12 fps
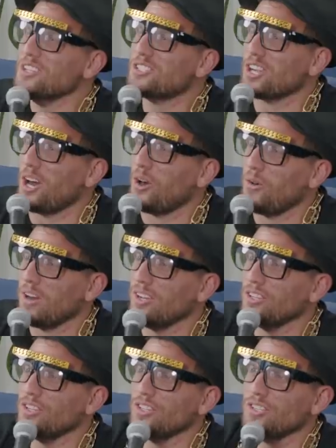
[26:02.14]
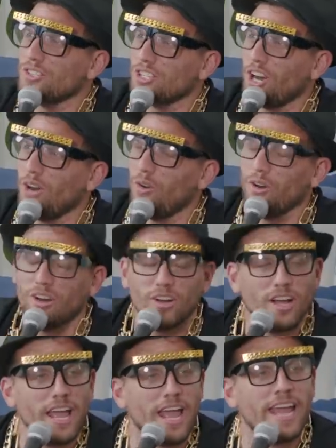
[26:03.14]
so, so.
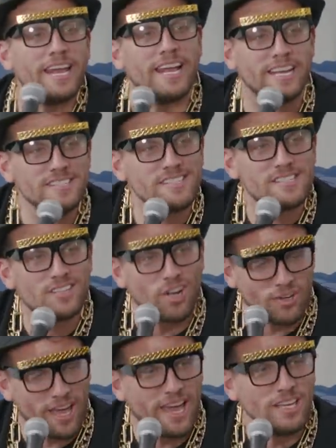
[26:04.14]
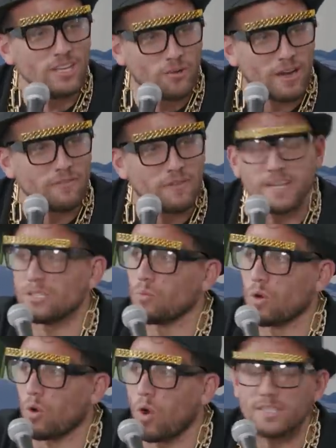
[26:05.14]
It is okay. You ready for this?
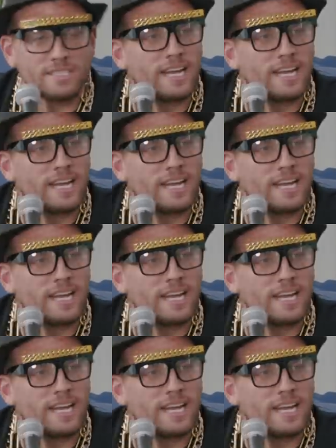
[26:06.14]
We're all